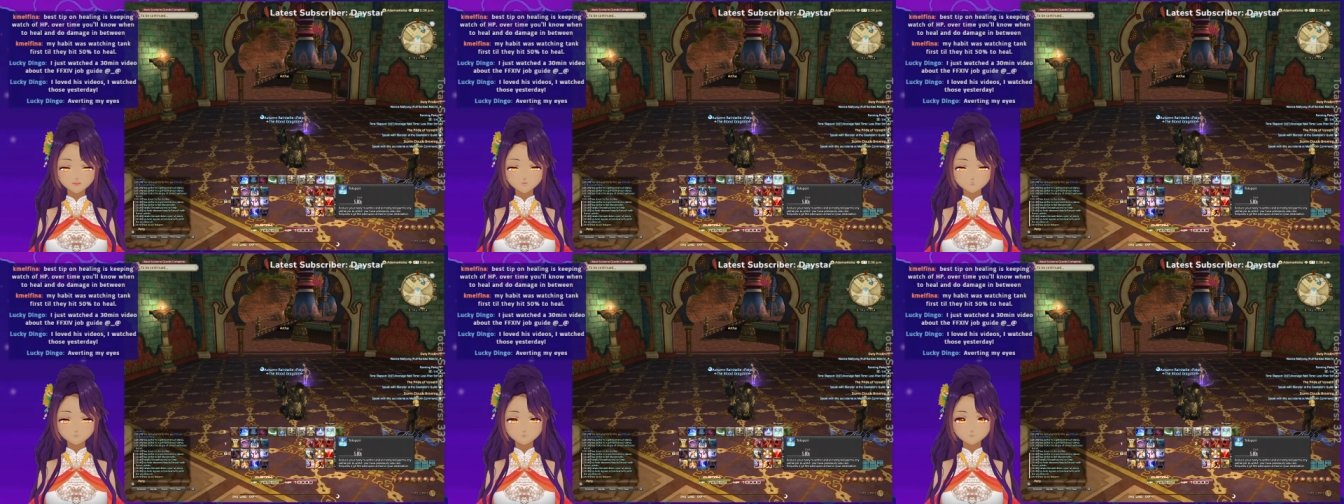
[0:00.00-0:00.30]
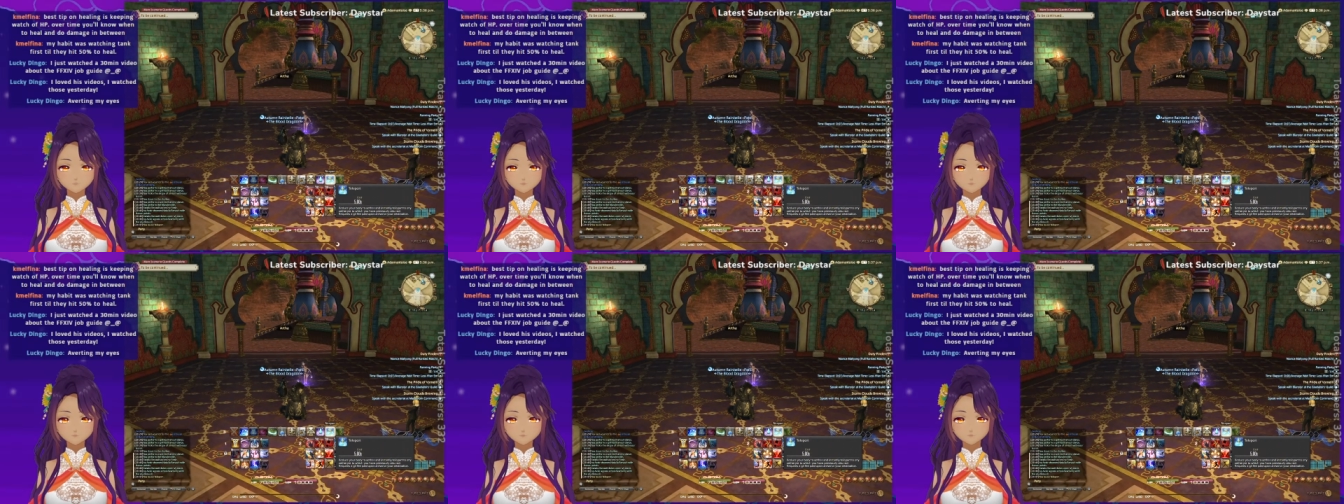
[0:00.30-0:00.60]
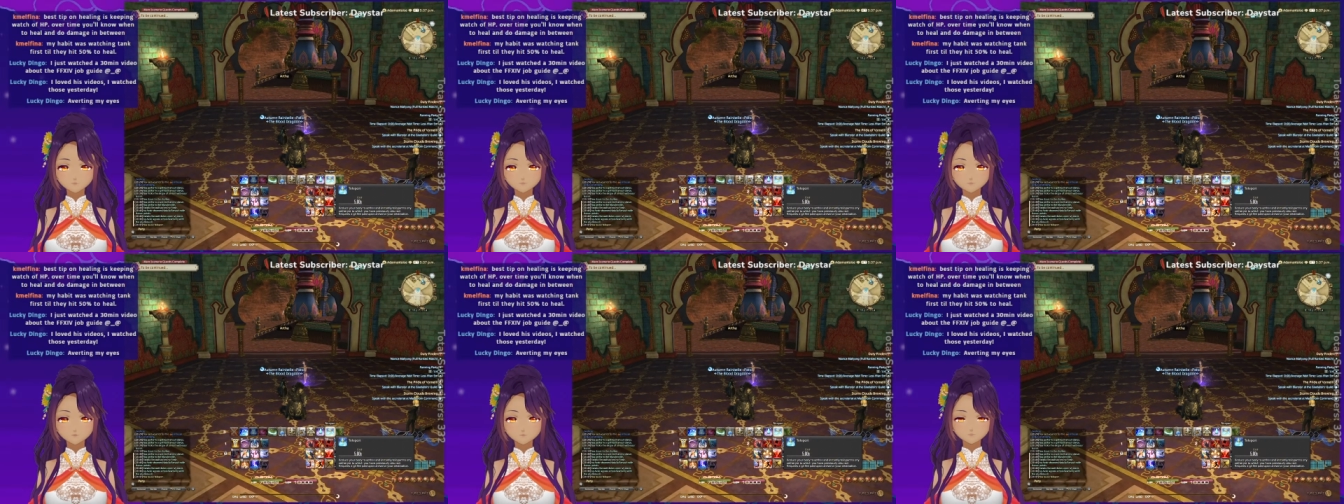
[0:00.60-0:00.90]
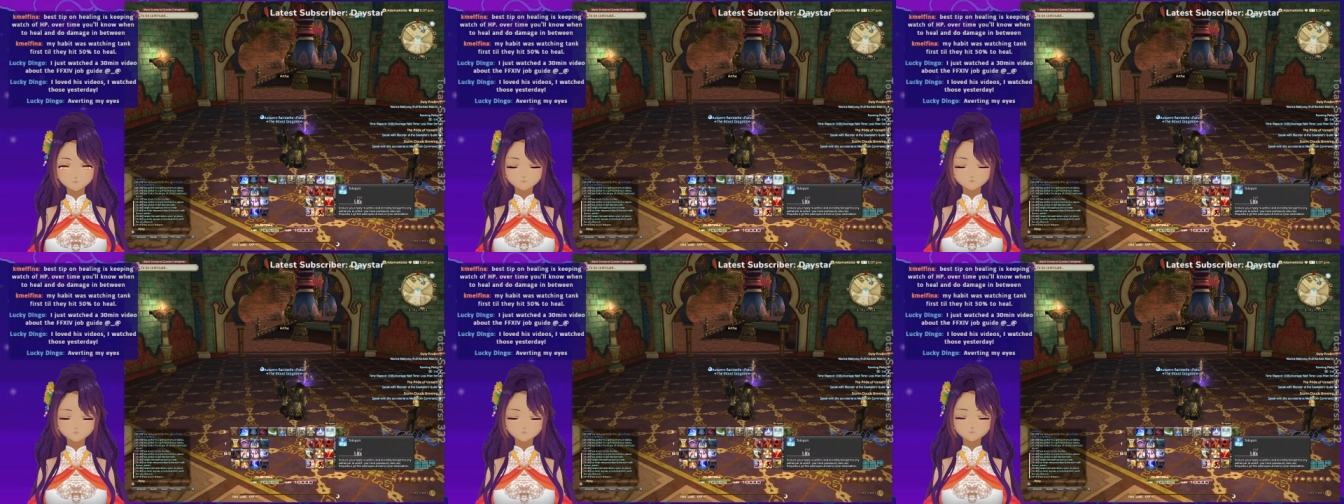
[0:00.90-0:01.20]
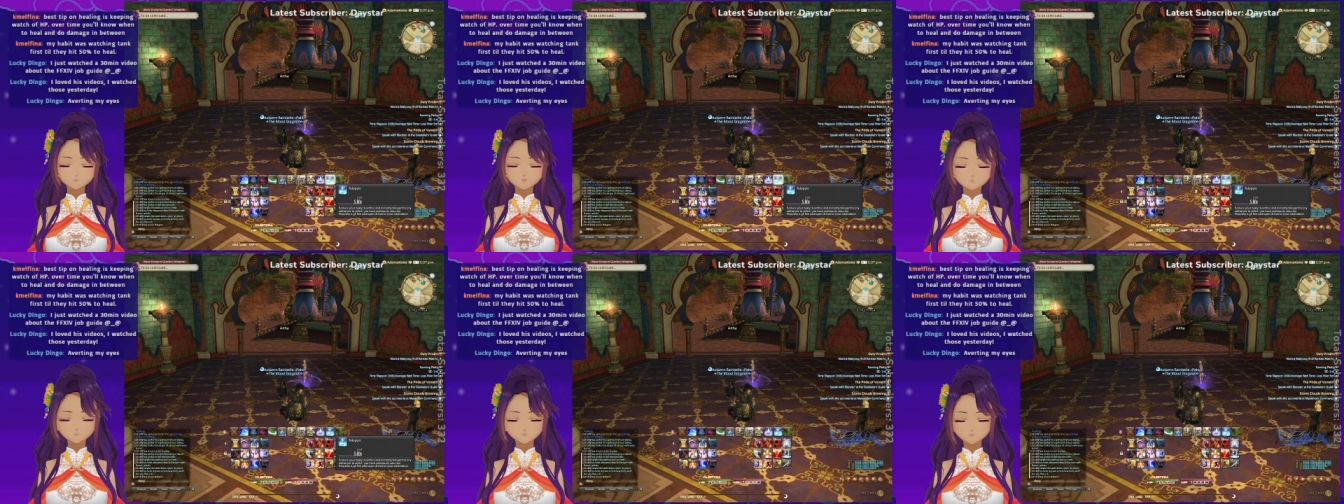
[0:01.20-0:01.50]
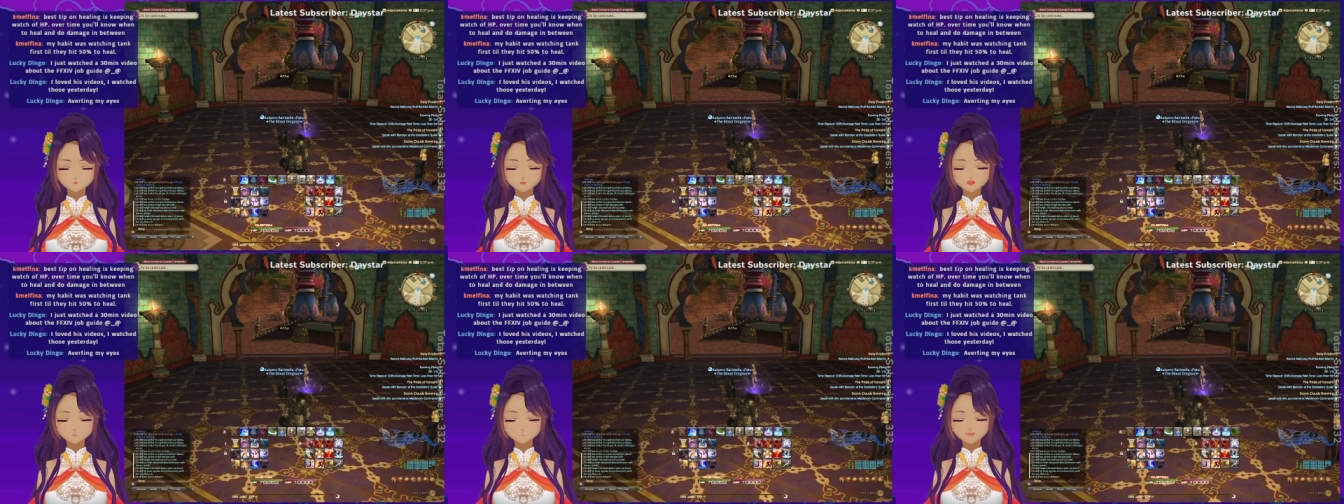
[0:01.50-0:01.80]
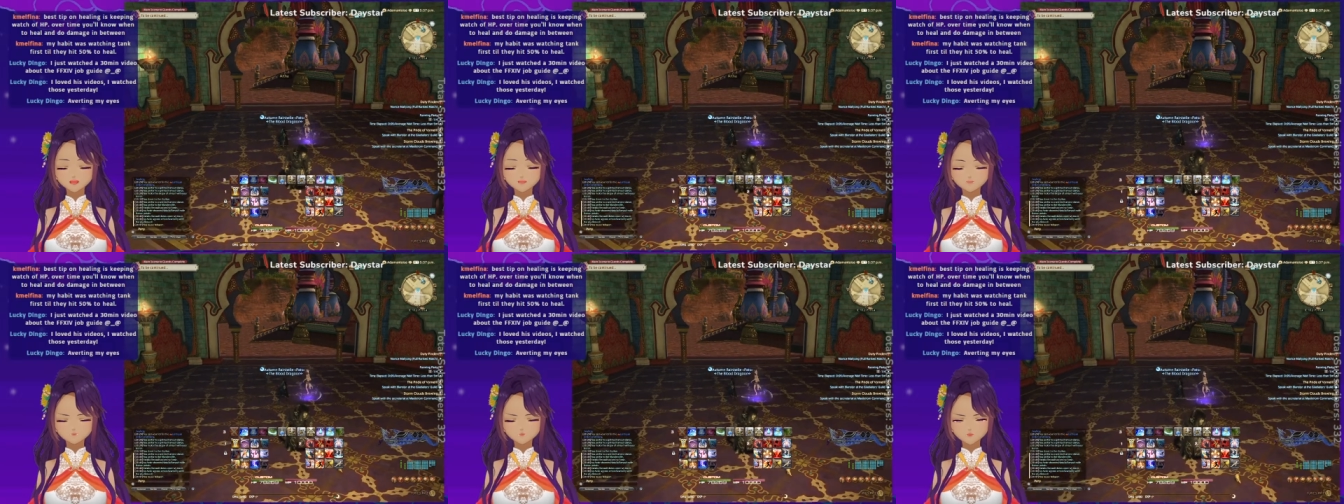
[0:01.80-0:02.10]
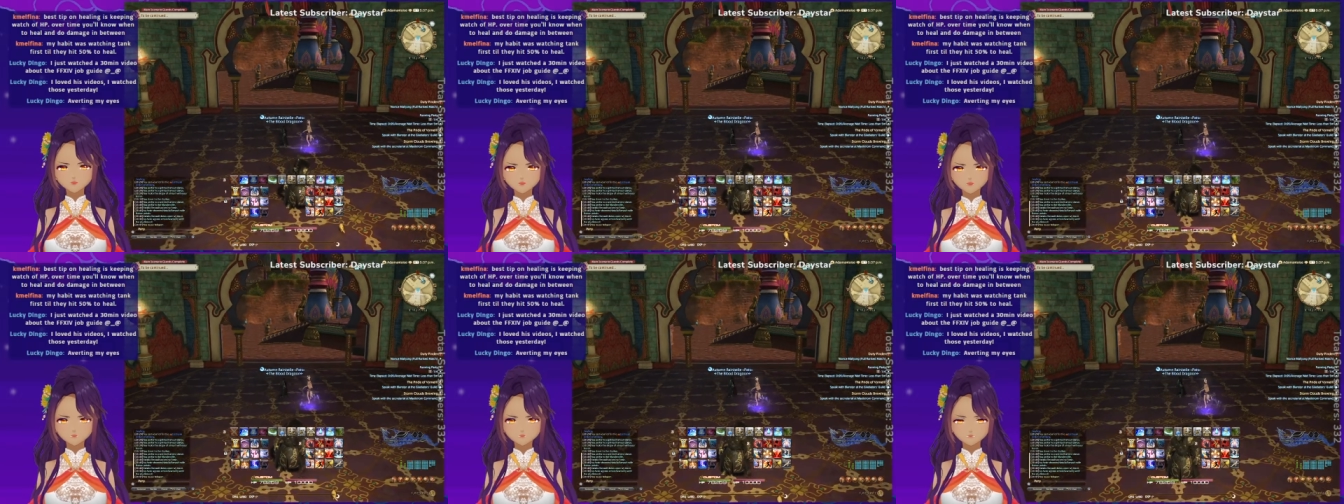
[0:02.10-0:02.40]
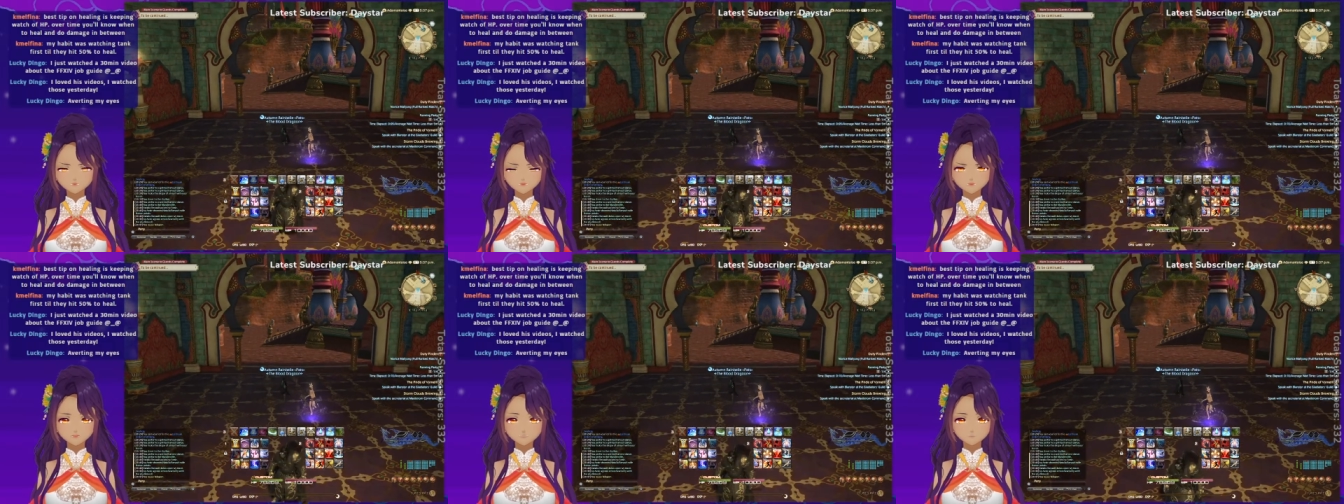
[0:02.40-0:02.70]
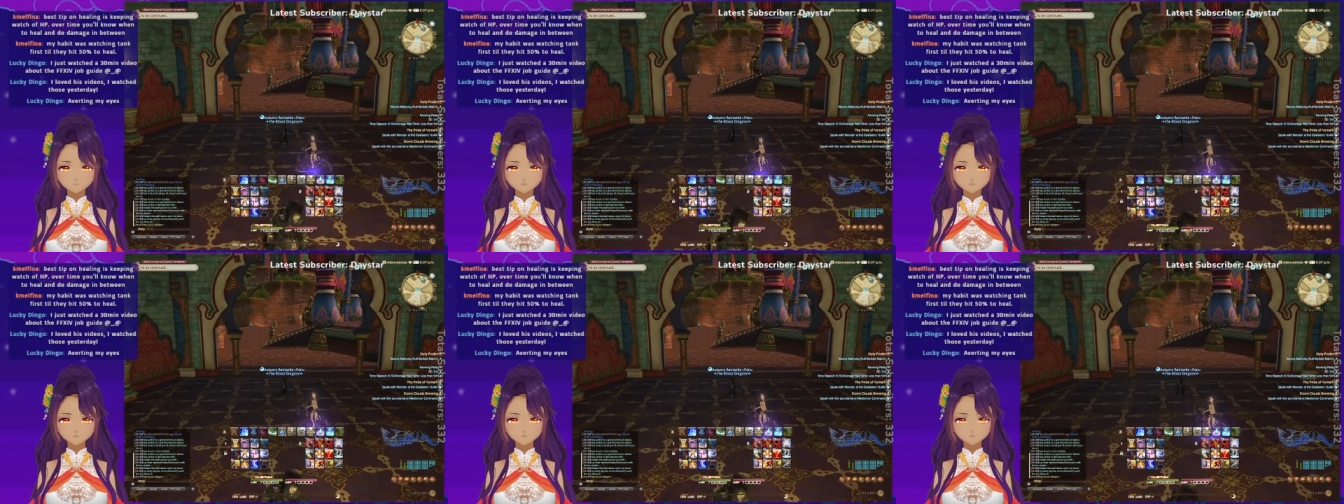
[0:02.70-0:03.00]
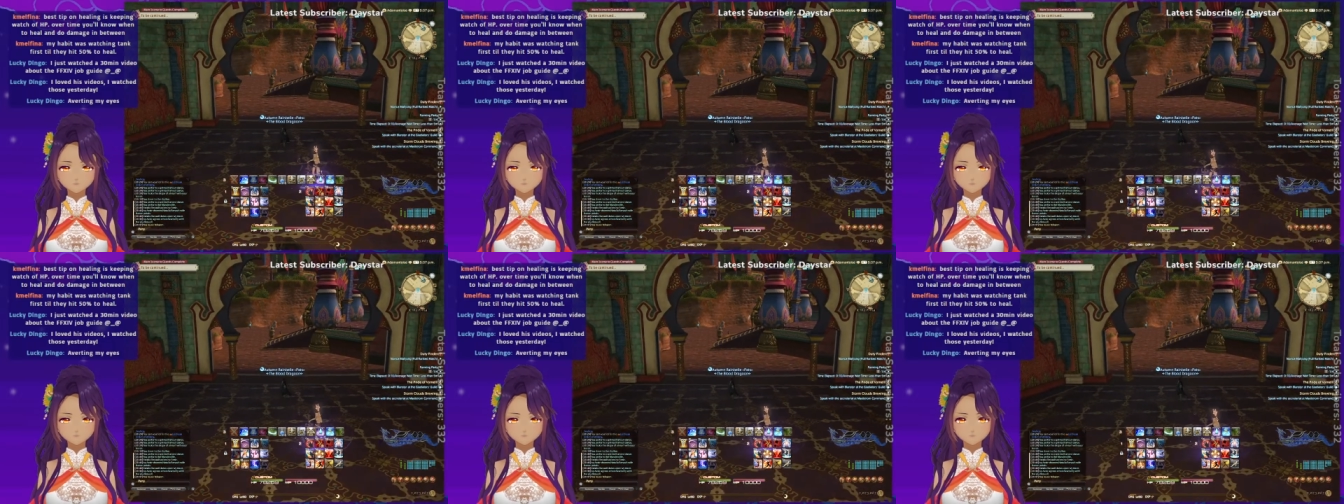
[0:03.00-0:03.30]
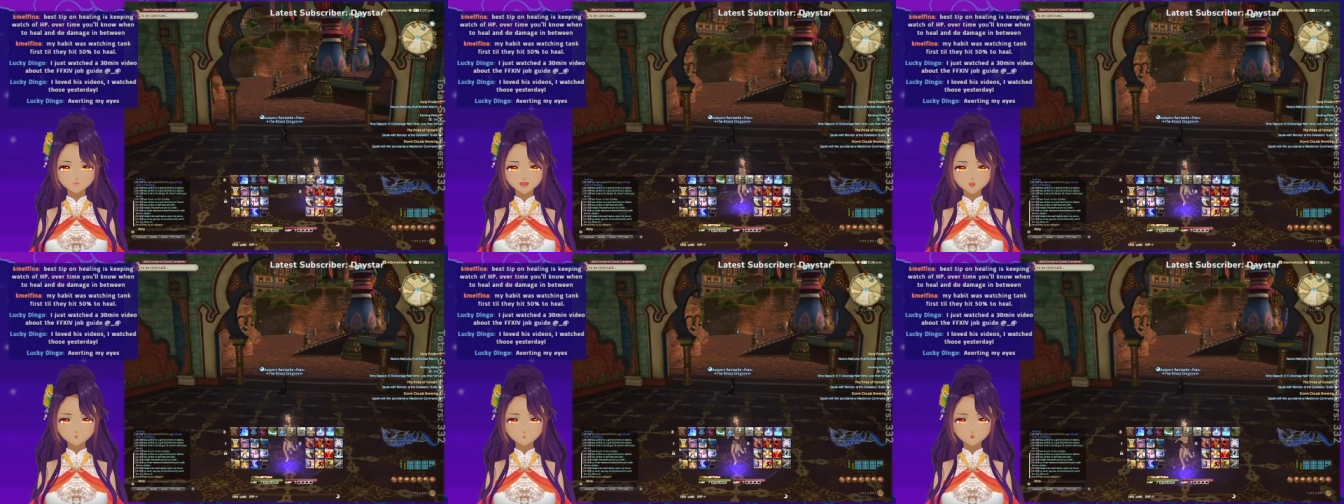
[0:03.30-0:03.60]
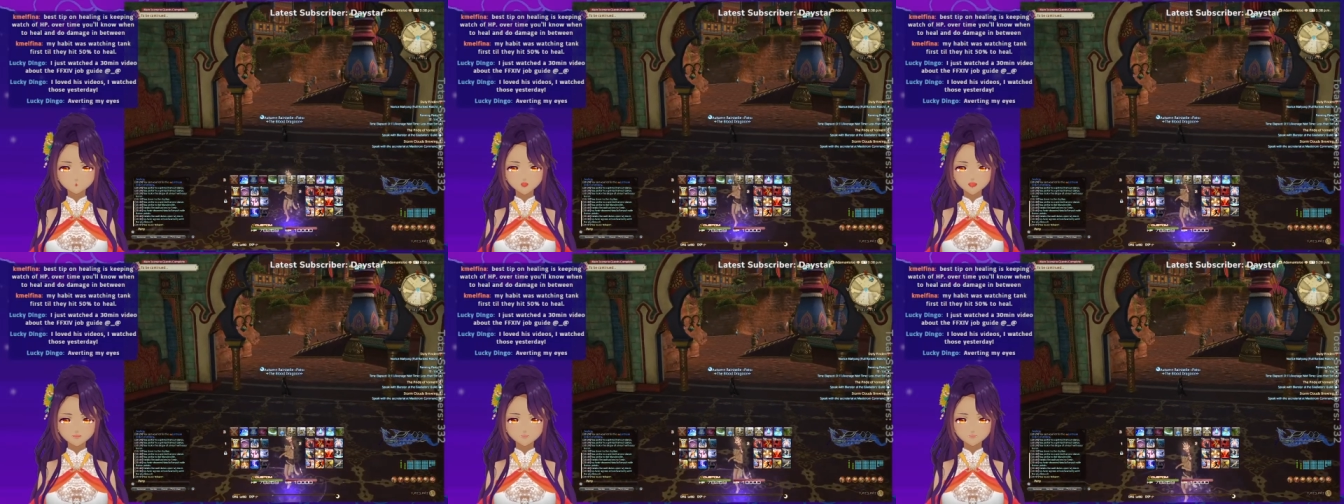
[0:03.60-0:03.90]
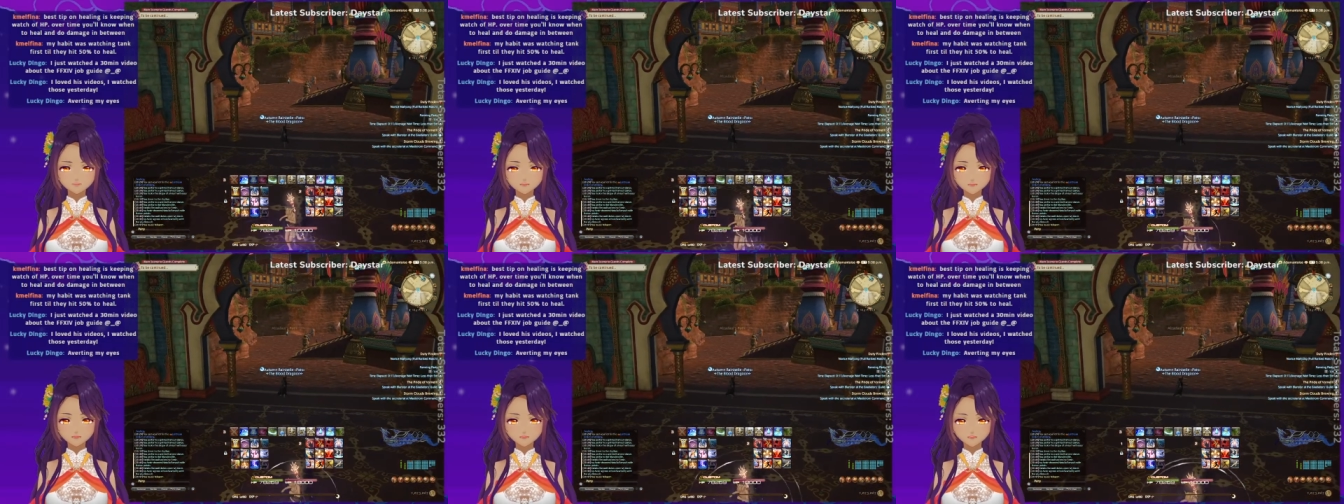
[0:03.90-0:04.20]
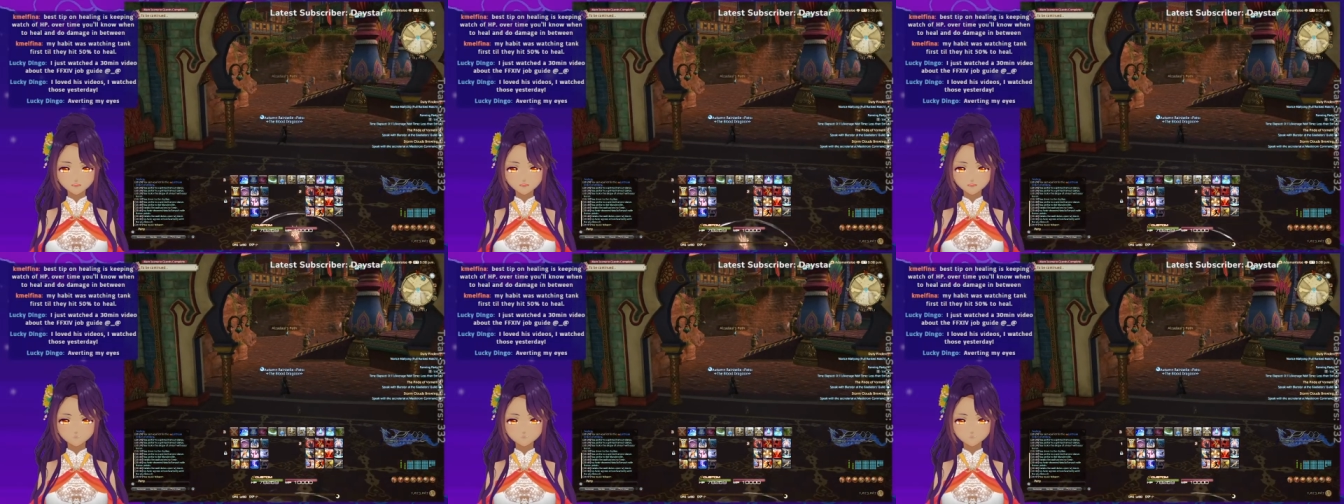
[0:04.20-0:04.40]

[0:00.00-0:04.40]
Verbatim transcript: Can I do this in the field? I wonder.